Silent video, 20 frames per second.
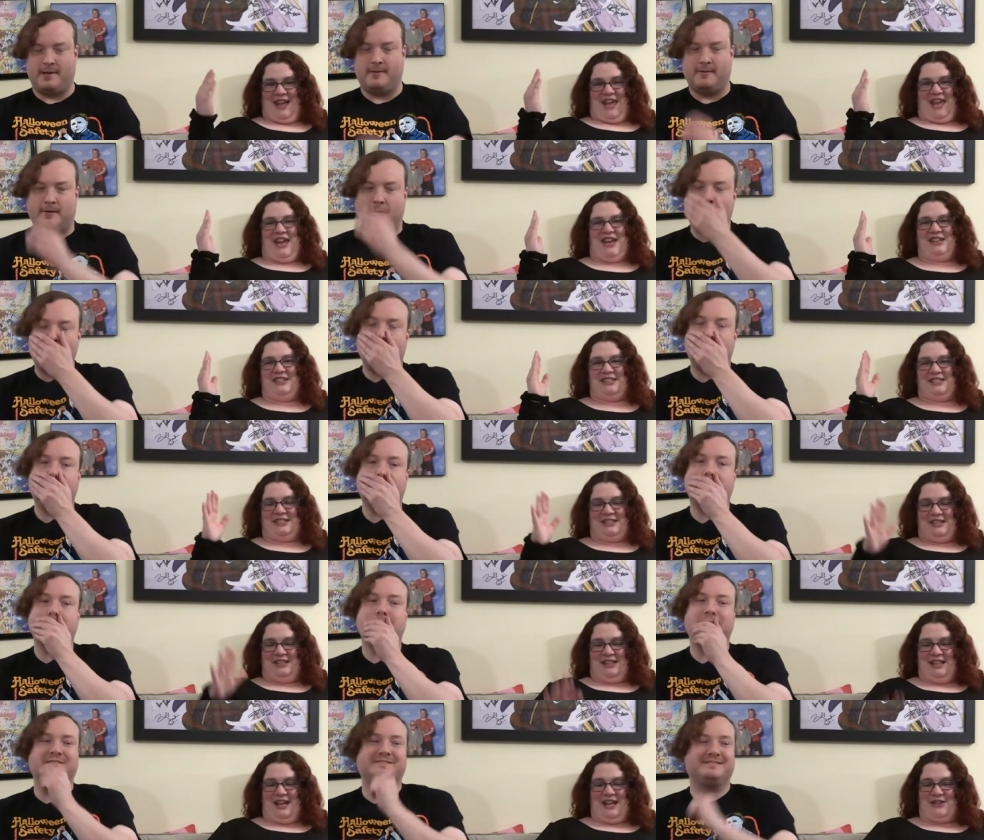Speaker 1: He is
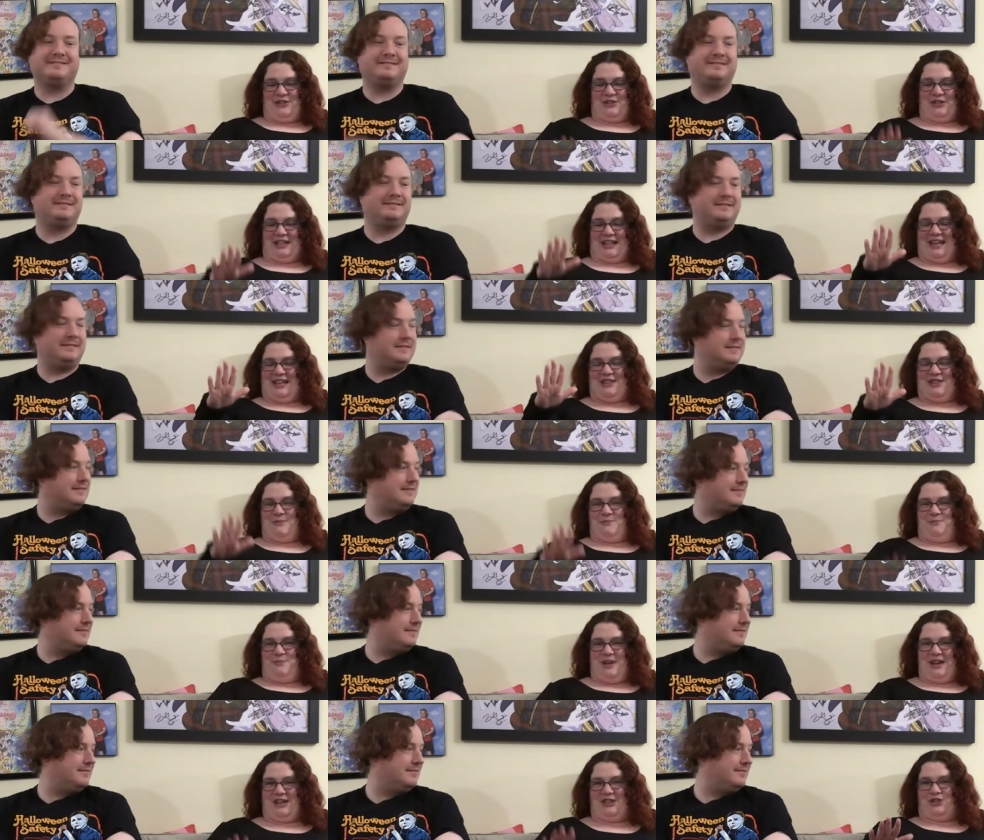literally the
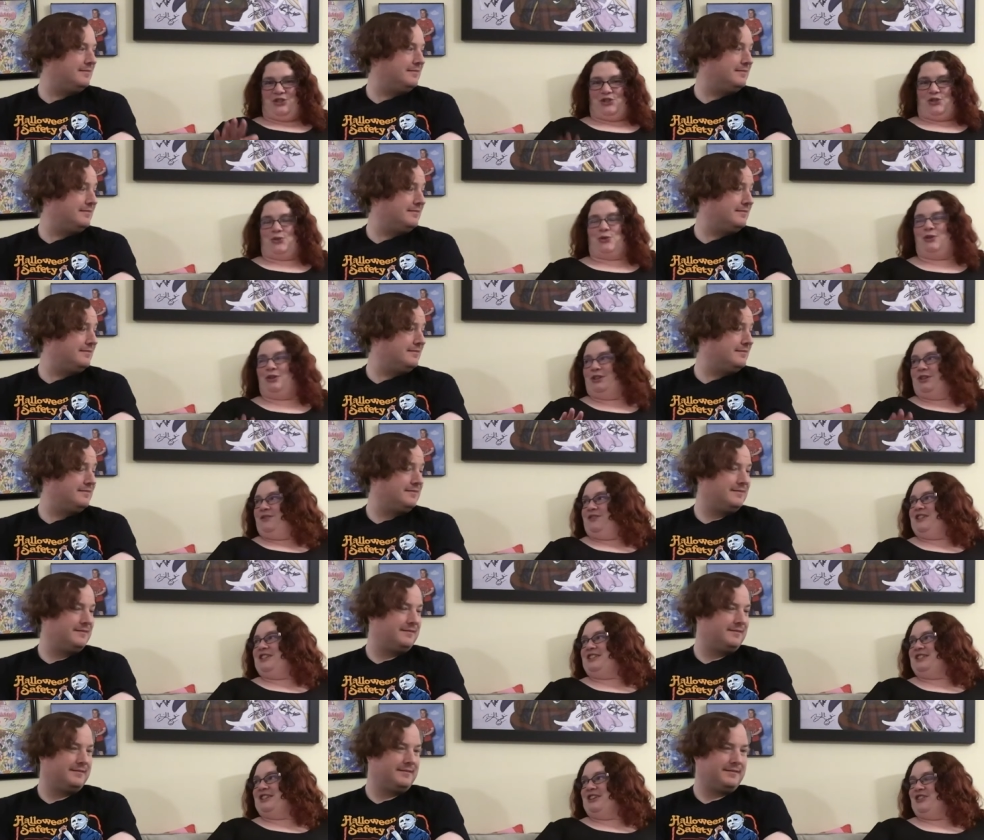biggest troll of
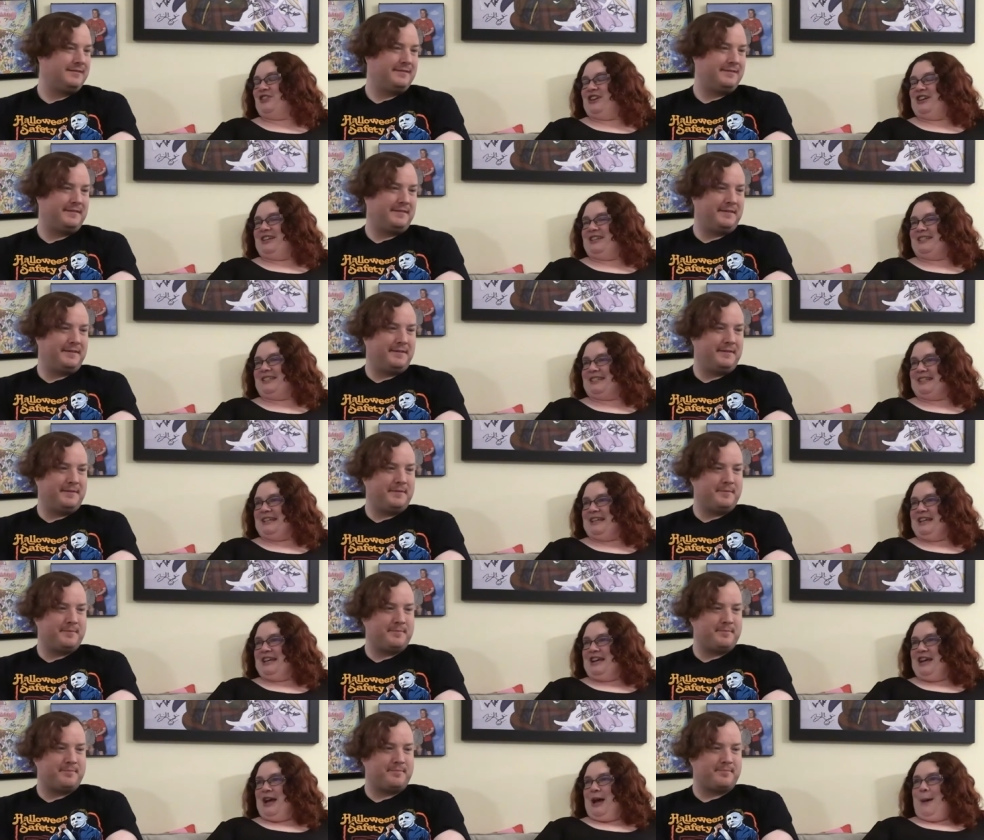the series.
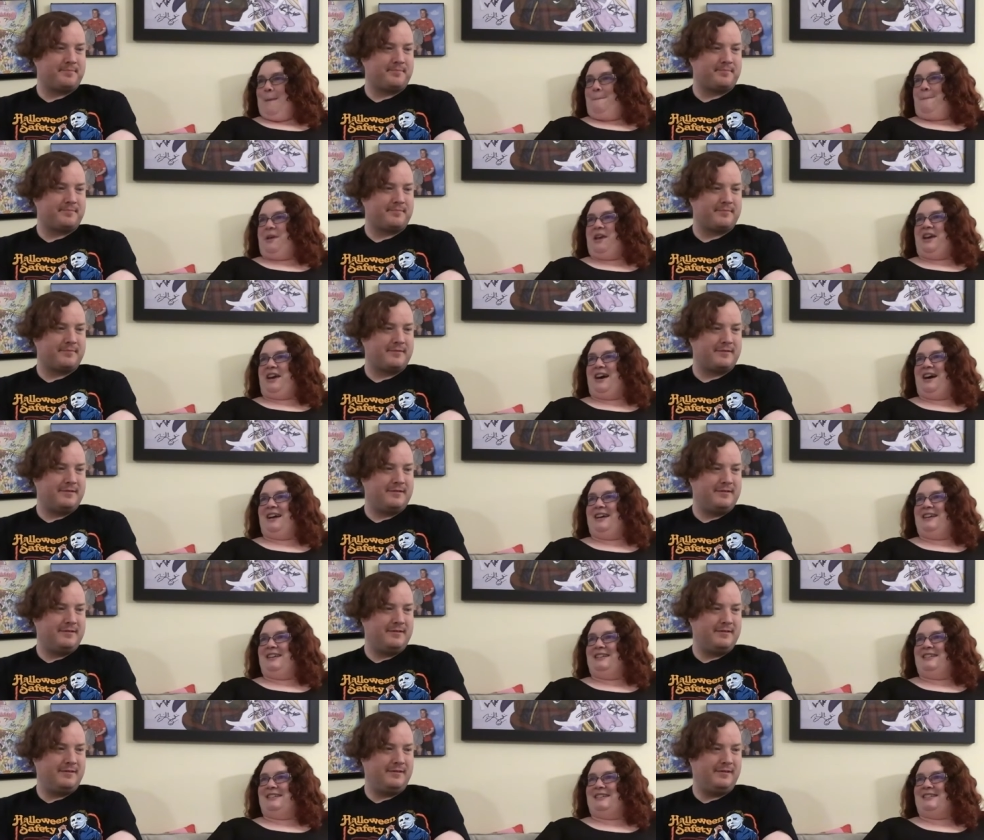
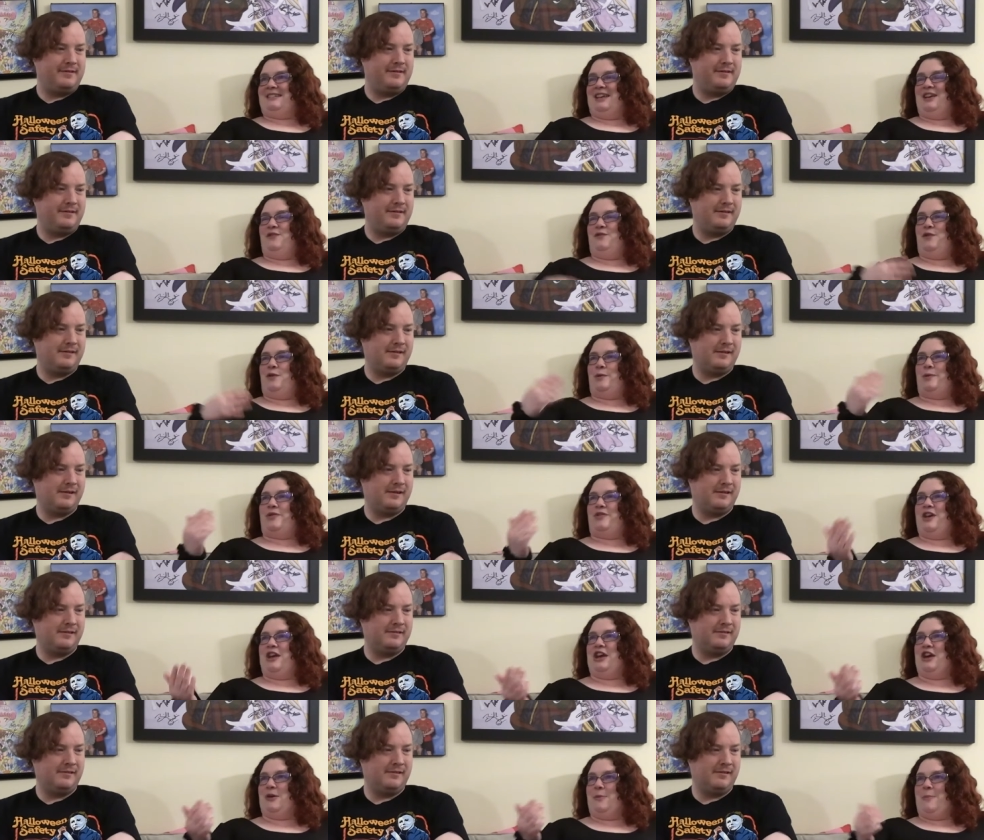Because if you
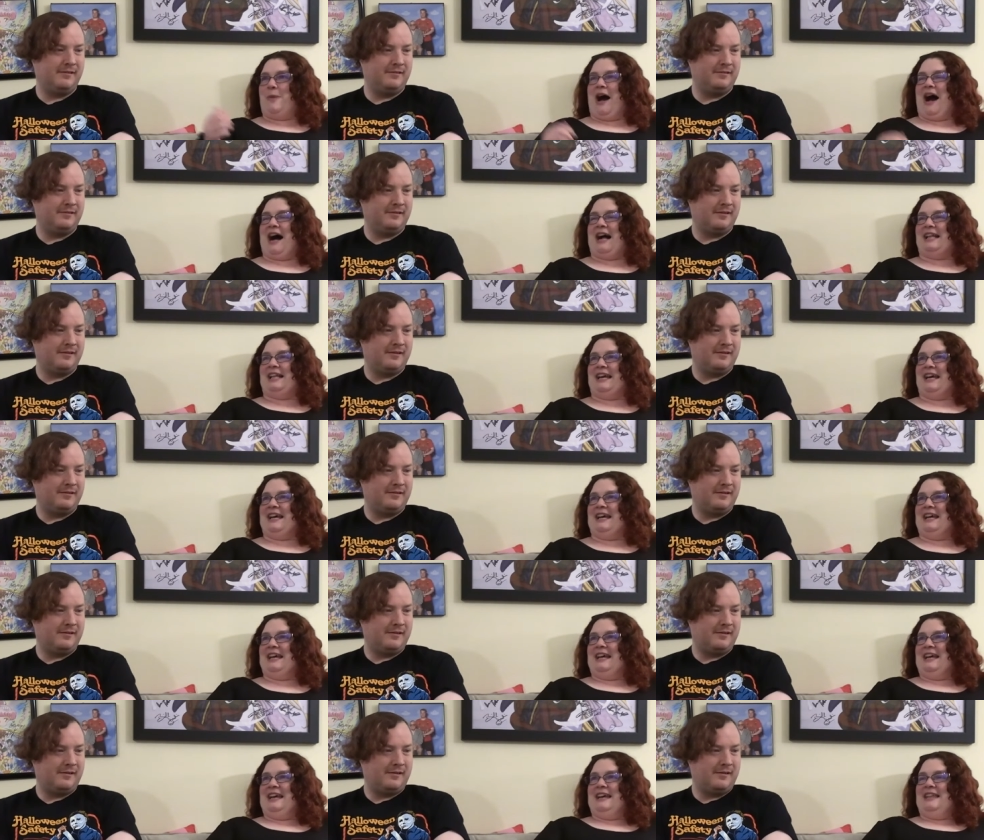think about
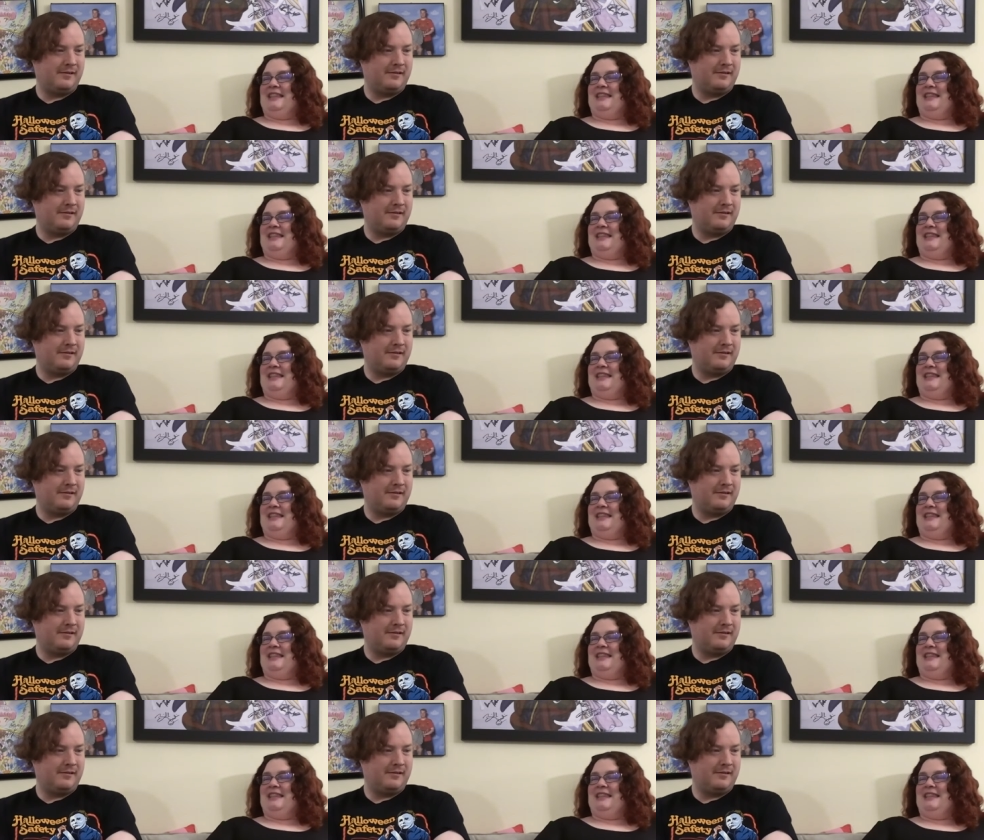it,